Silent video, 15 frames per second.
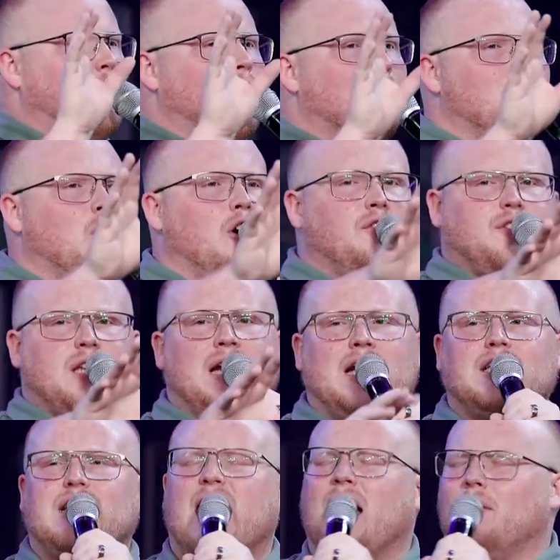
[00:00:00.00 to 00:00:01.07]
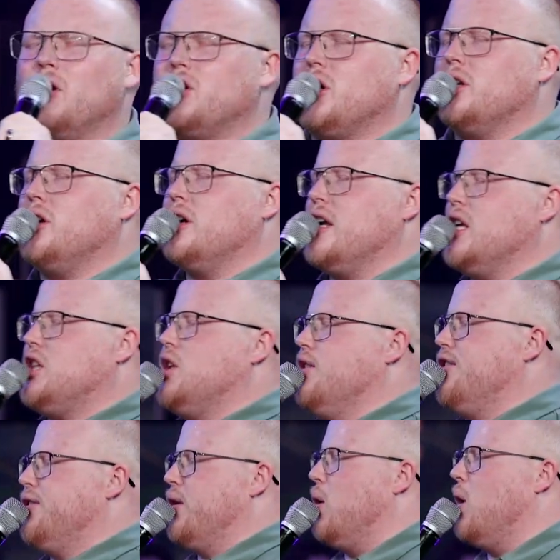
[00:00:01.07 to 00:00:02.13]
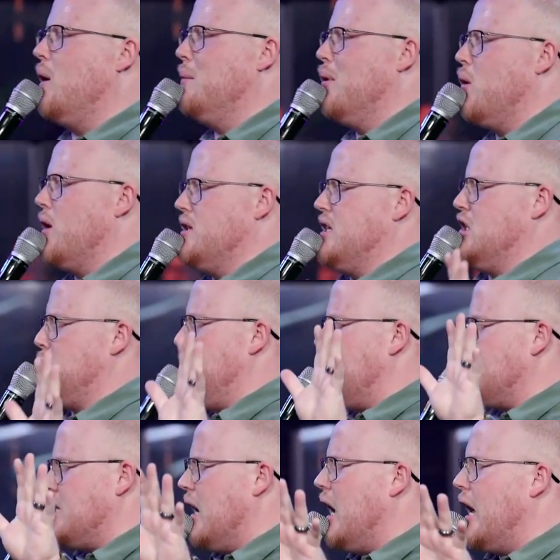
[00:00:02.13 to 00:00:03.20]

that removes any damage underneath the floorboards that's been done.